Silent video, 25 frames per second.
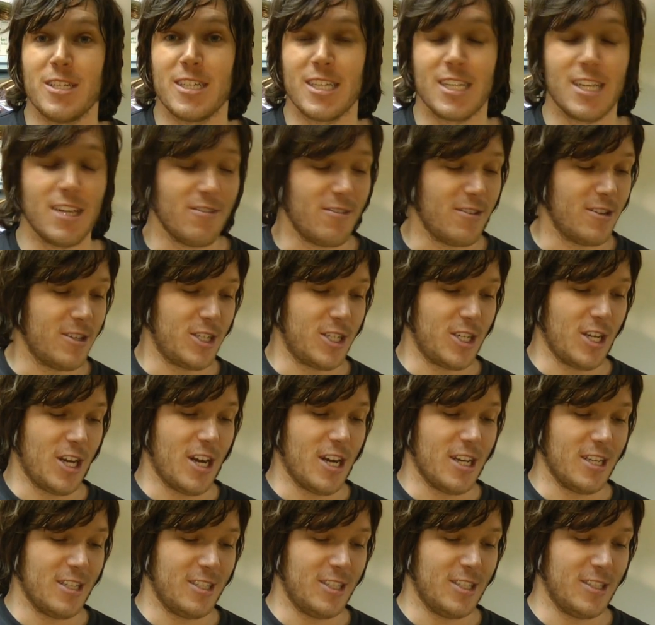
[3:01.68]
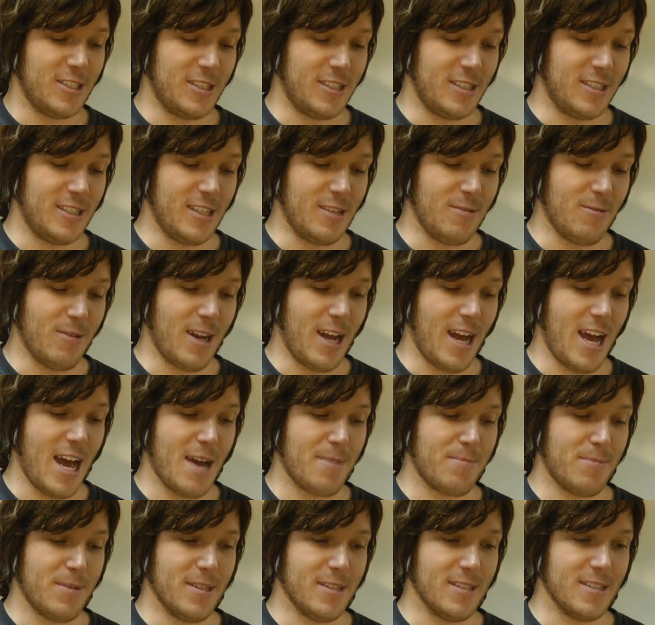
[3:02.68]
to give it a shot just to see what
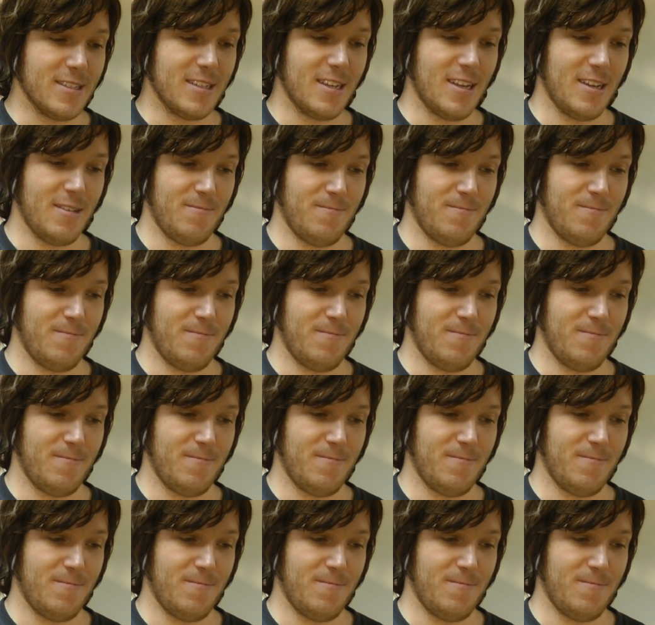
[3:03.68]
happens.